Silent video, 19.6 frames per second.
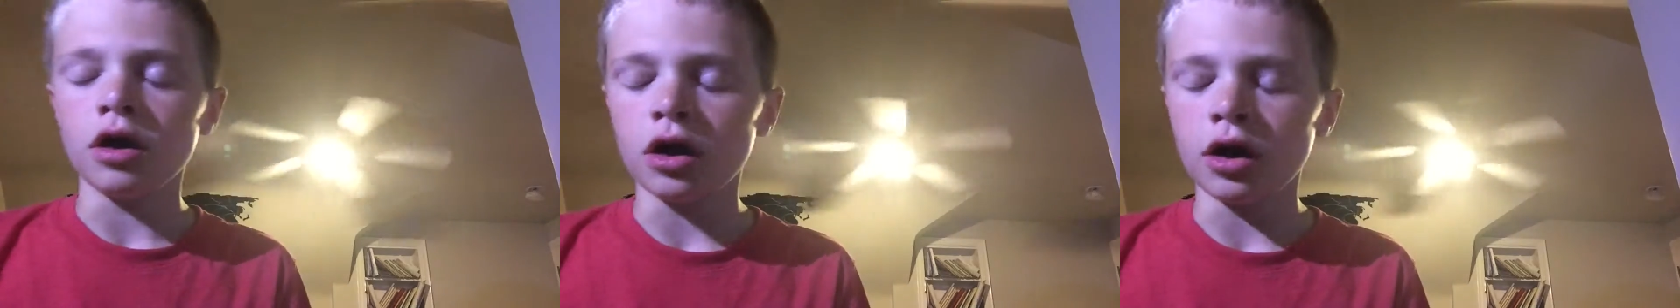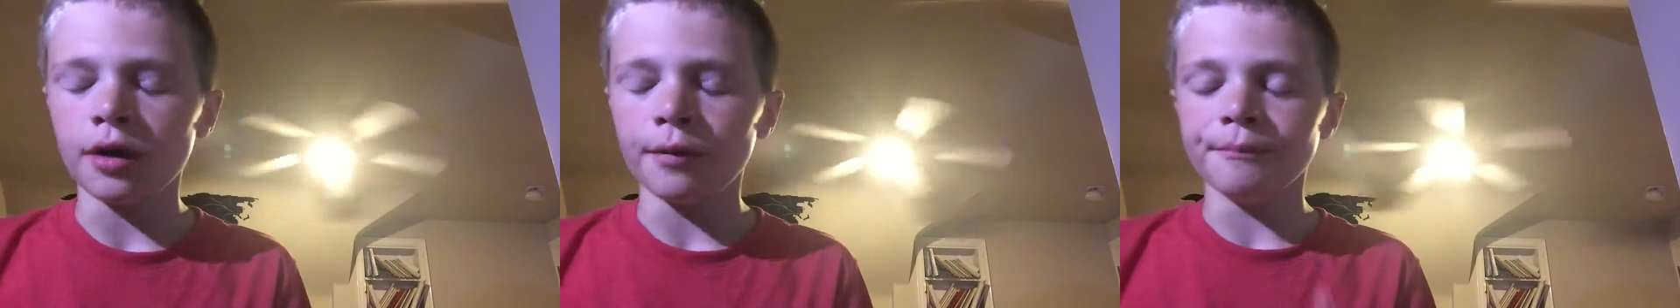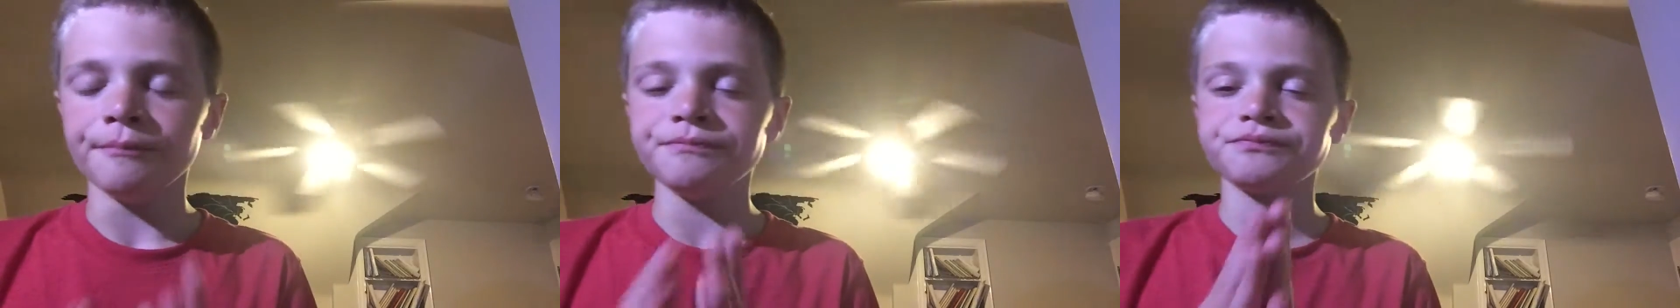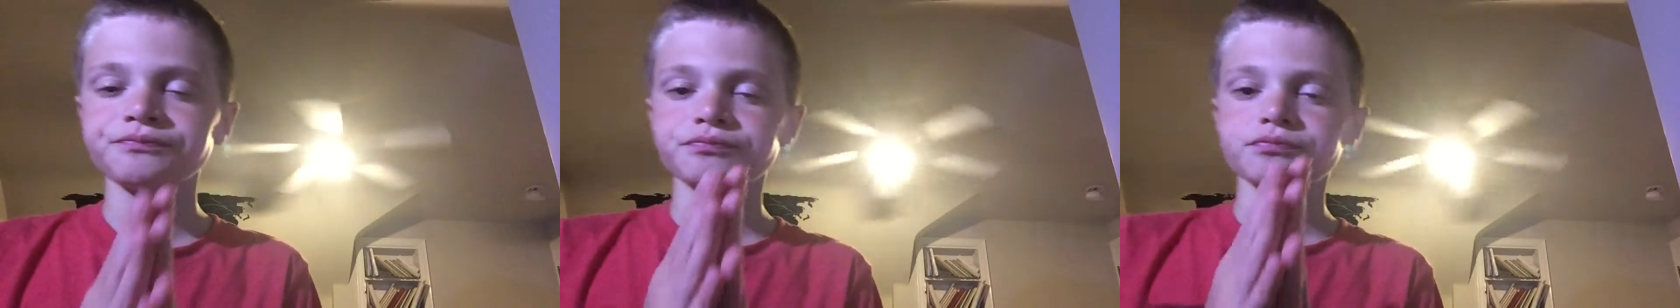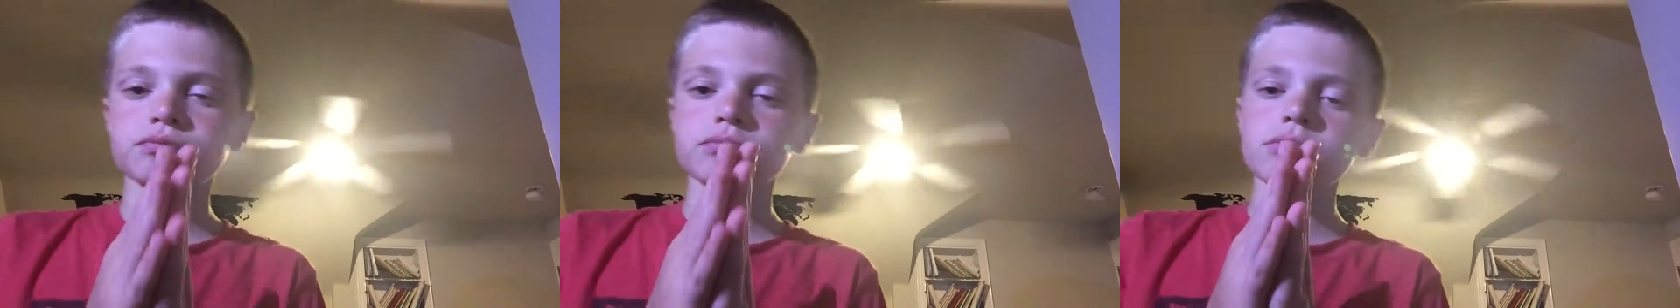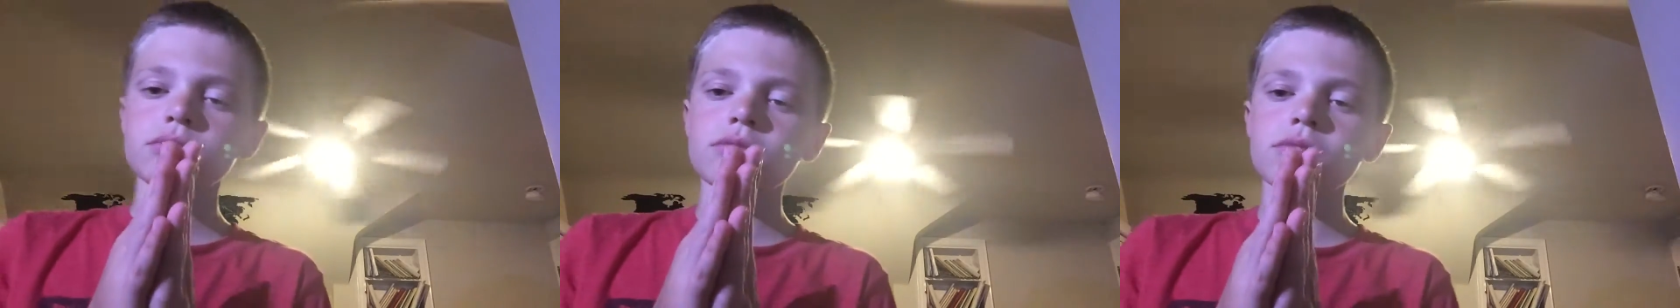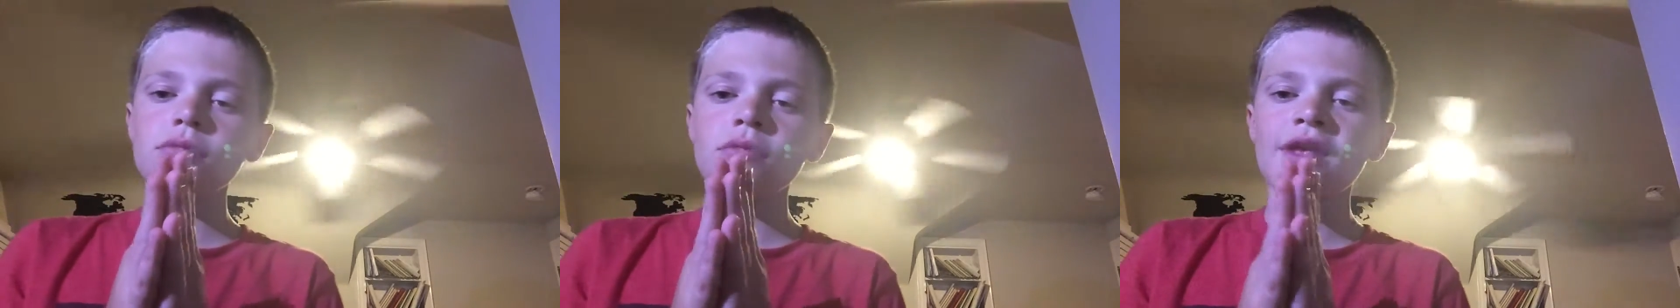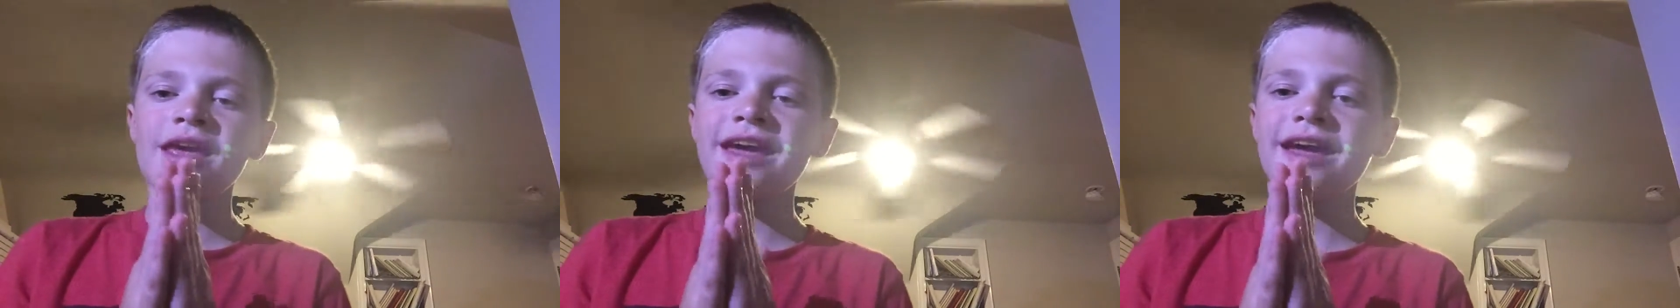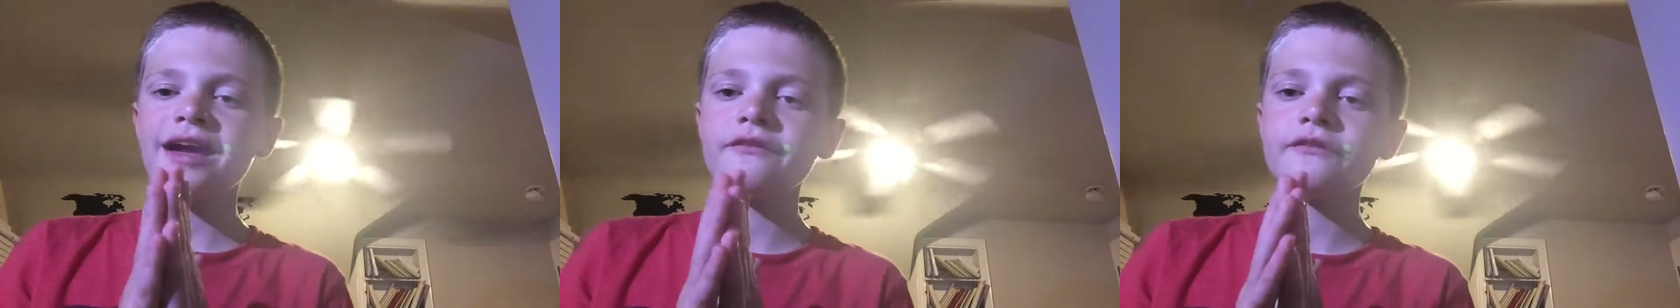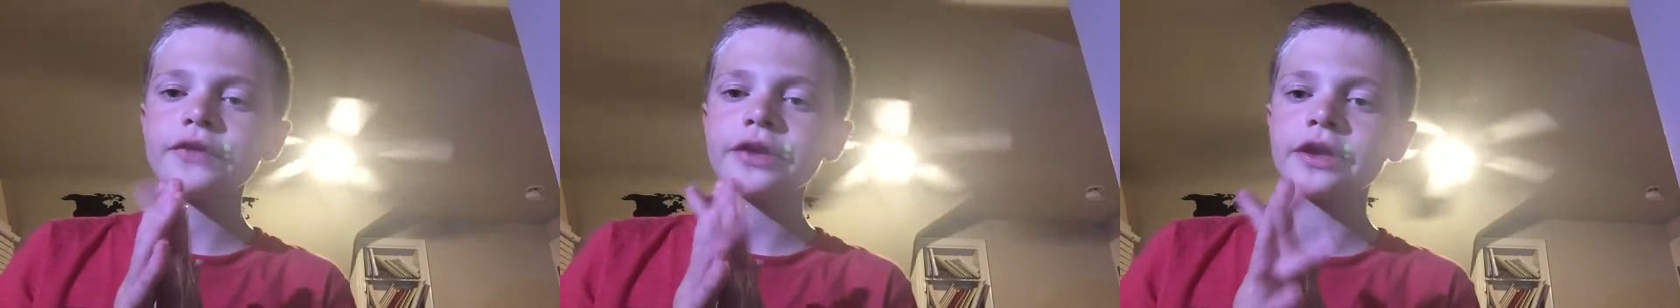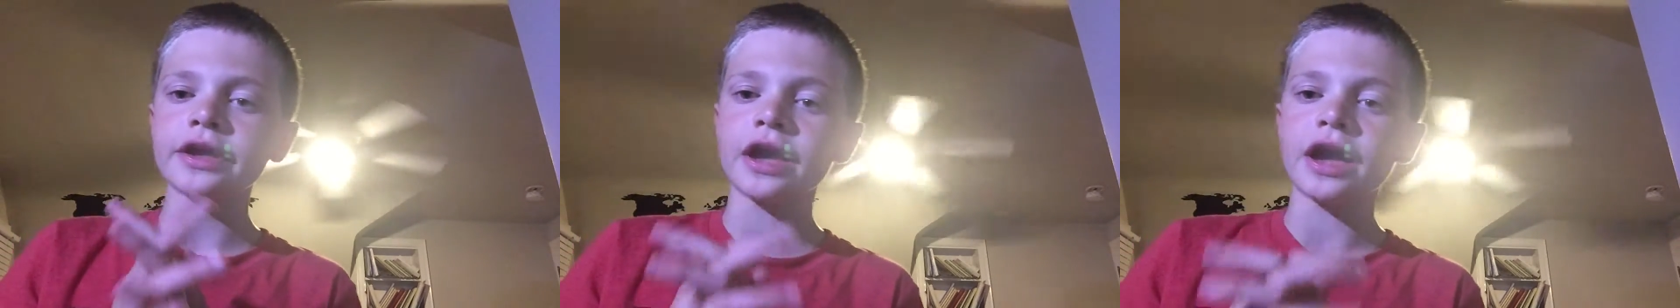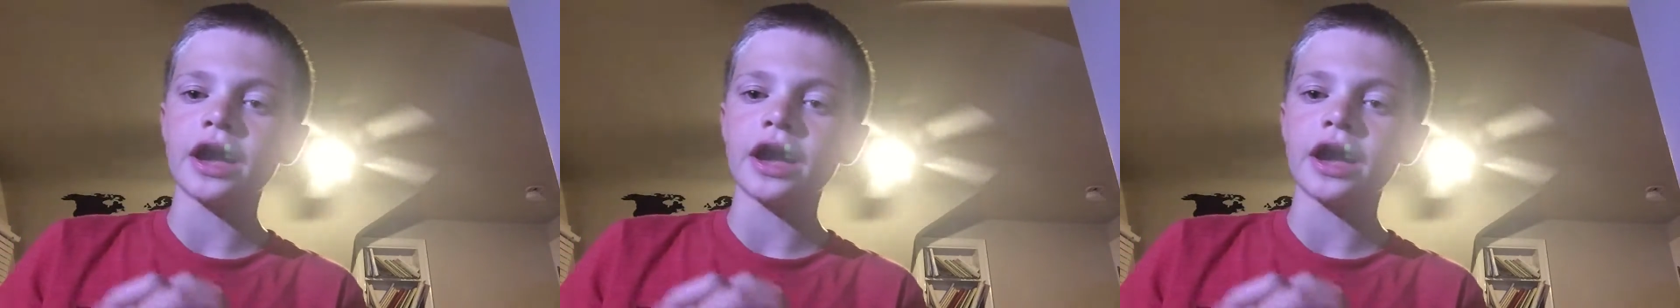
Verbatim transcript: um haven't